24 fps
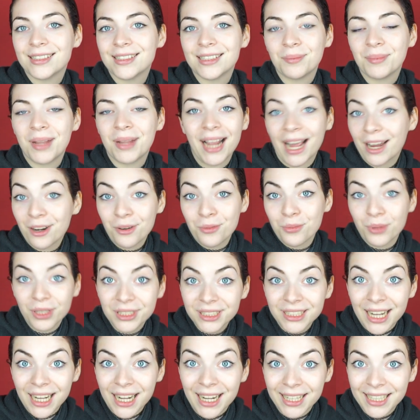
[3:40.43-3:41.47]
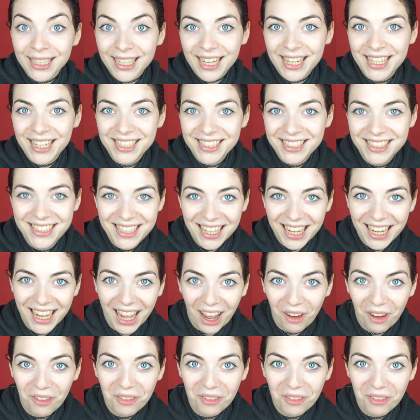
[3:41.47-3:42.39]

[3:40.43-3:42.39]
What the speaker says: And I'm like, I don't want highlights. I